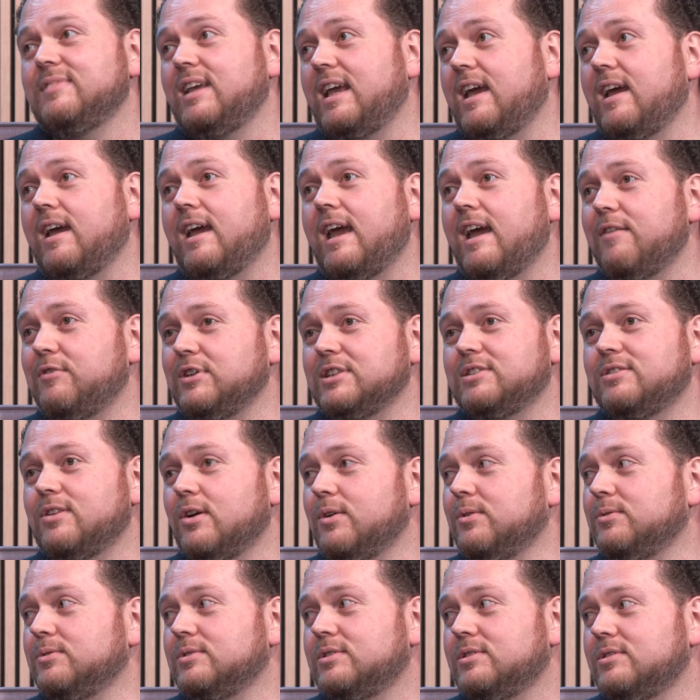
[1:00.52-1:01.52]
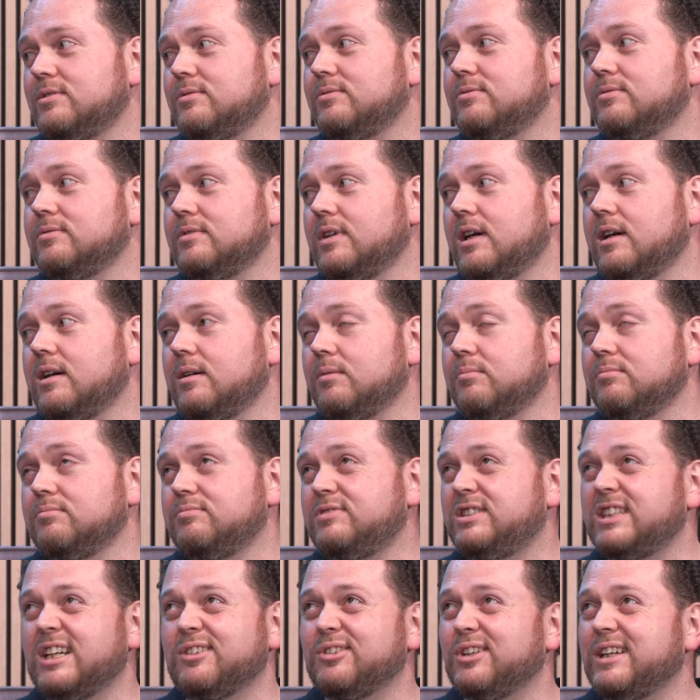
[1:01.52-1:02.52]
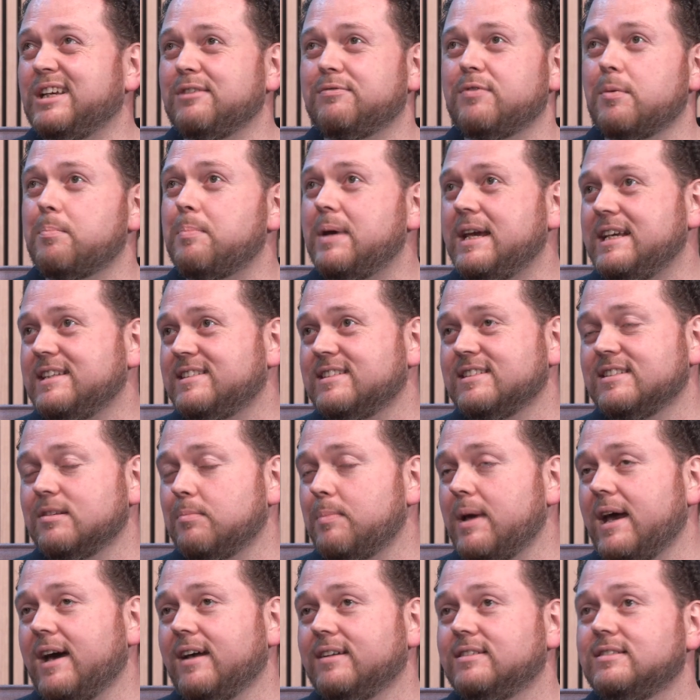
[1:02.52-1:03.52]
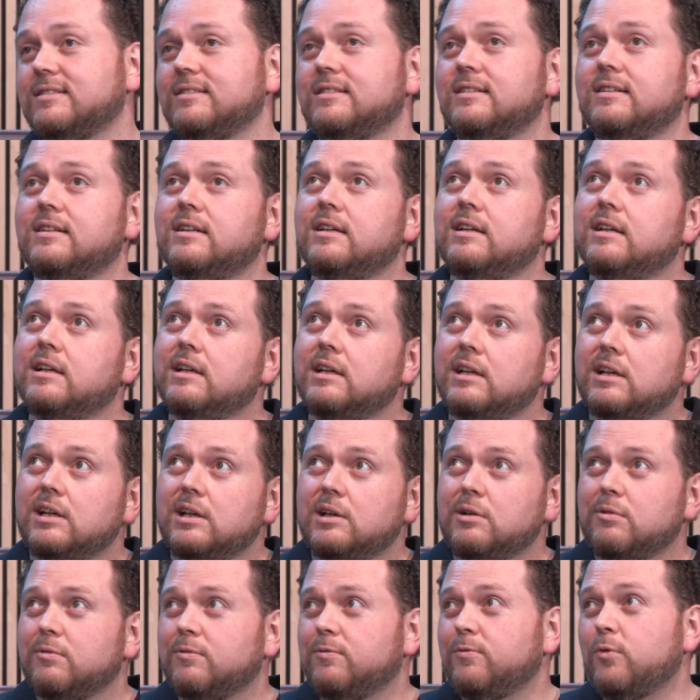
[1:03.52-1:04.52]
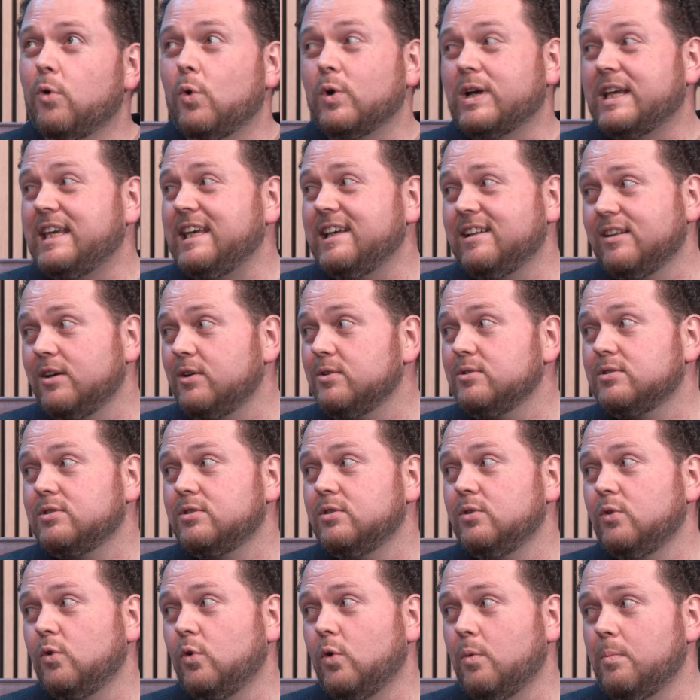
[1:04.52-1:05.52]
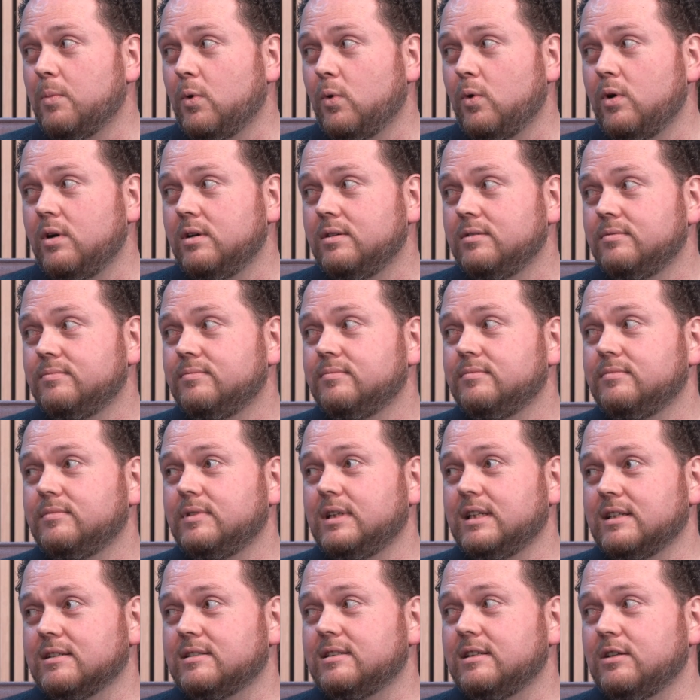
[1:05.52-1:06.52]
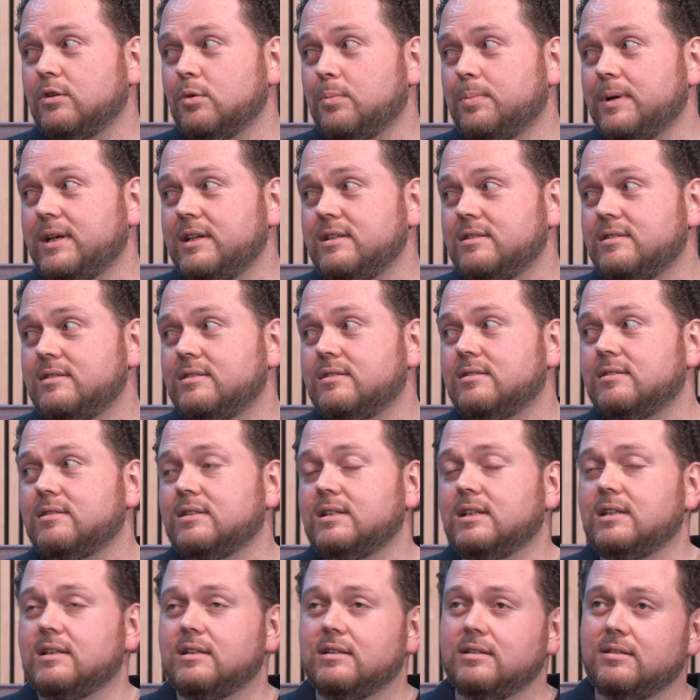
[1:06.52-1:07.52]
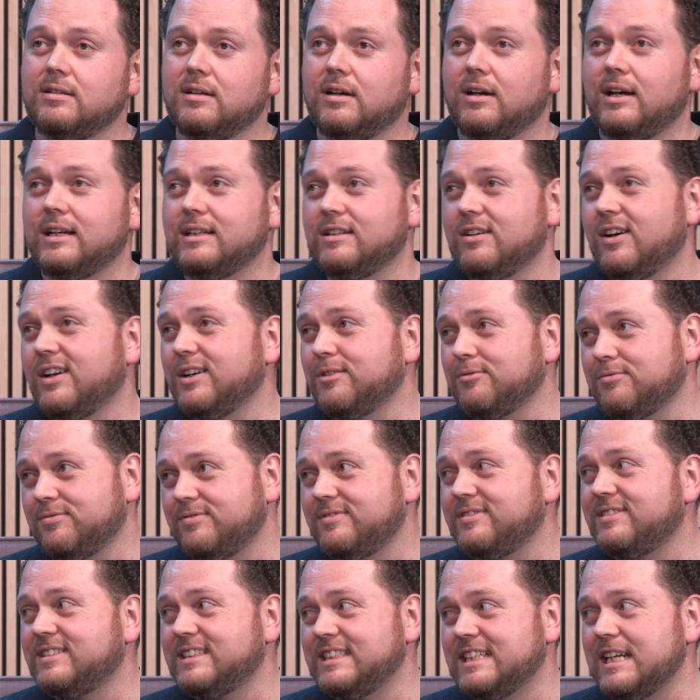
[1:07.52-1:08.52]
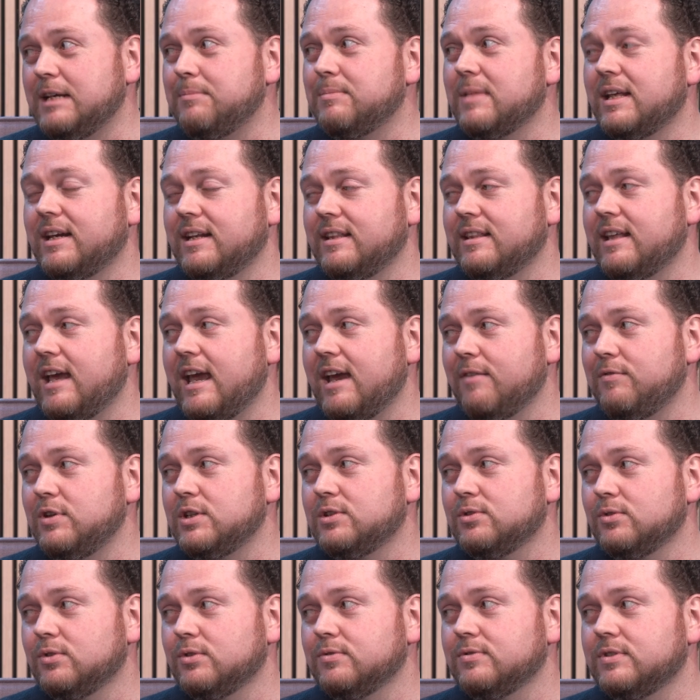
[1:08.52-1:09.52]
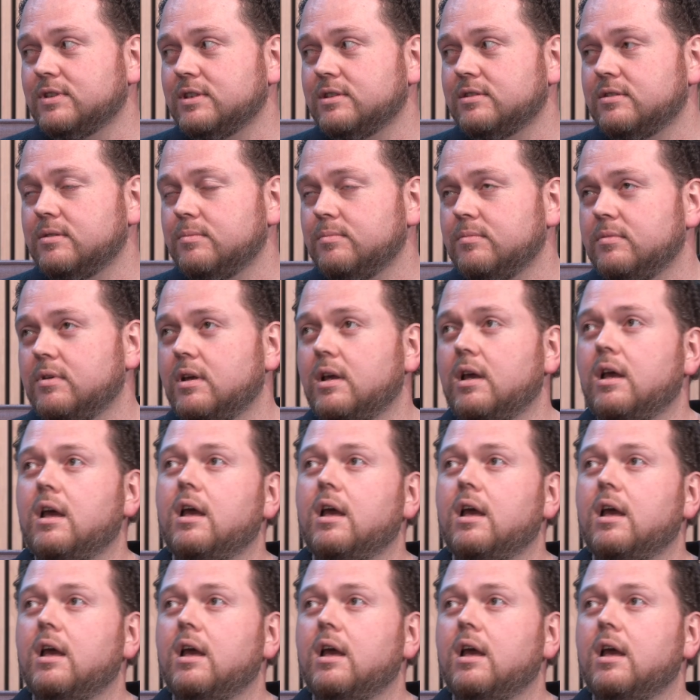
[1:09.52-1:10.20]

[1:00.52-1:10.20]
Heavy stones generally. If a piece is about 4 kilos or more in a single piece, I'd kind of deem that in the heavy sort of system.